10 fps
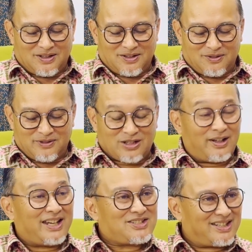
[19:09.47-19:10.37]

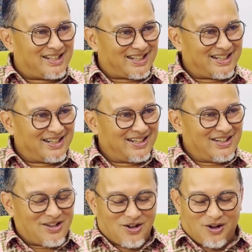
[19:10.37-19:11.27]
recollection
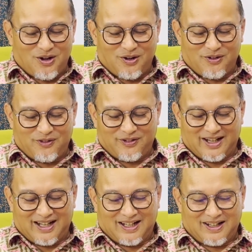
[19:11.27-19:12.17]
of
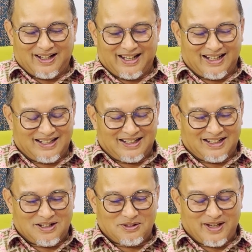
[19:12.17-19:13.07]

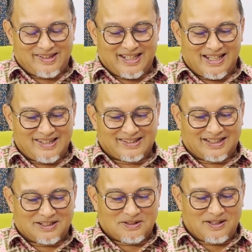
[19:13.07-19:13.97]
how do I say this,
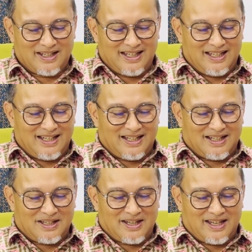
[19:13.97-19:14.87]

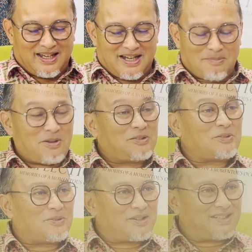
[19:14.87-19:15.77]
an episode